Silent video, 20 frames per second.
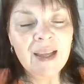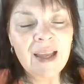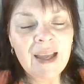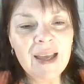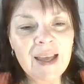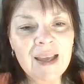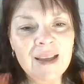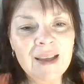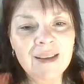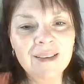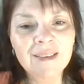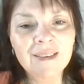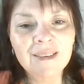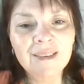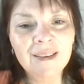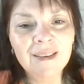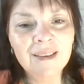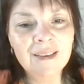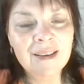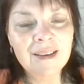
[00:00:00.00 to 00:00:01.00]
And
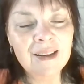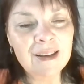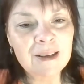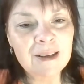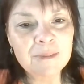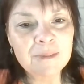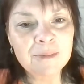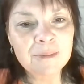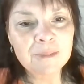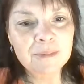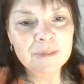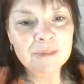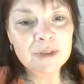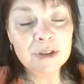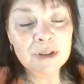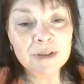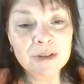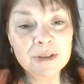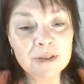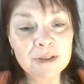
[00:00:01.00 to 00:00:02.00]

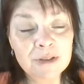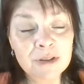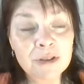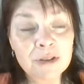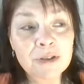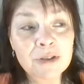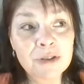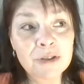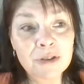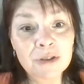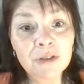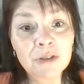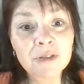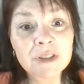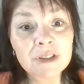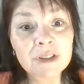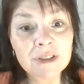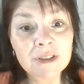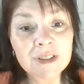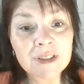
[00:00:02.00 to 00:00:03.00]
church
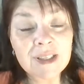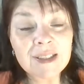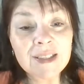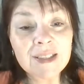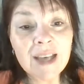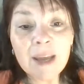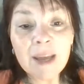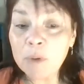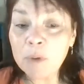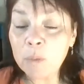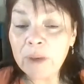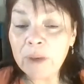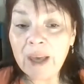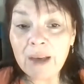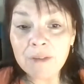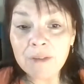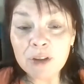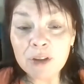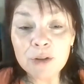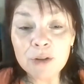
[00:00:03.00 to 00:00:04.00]
service starts at 10, but
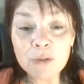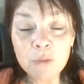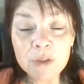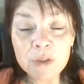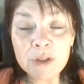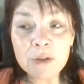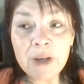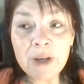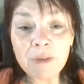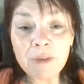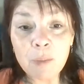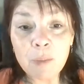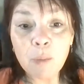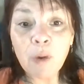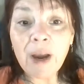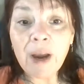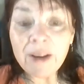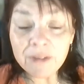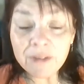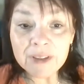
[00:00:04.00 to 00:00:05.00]
we do have a
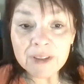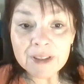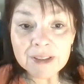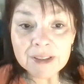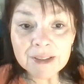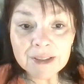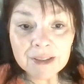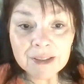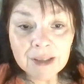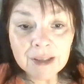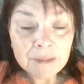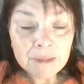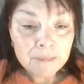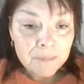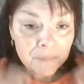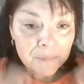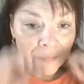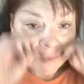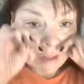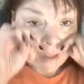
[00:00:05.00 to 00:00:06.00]
breakfast,
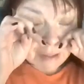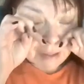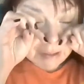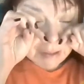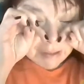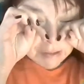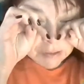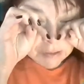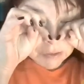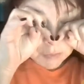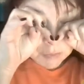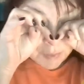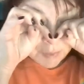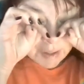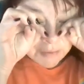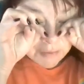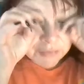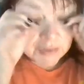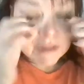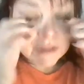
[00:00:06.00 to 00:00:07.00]
an Easter
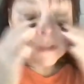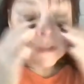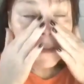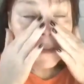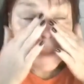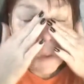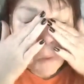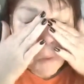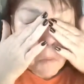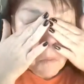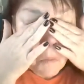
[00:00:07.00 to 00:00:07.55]
breakfast